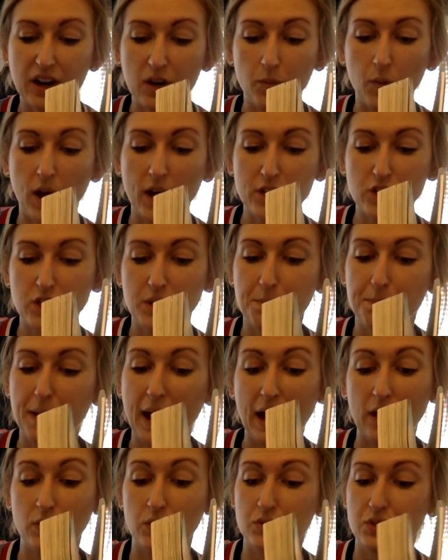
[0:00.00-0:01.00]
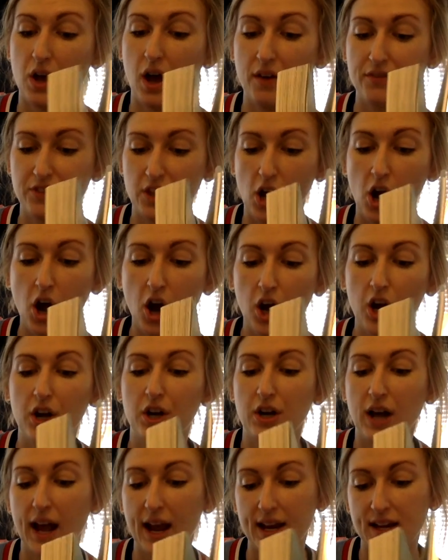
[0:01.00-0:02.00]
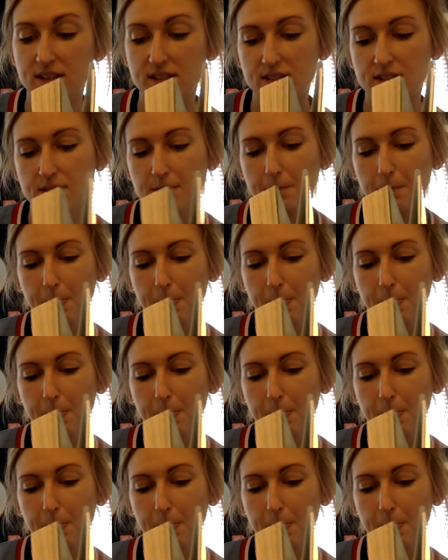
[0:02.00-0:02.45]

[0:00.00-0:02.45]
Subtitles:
and watched it bounce off the hard ice.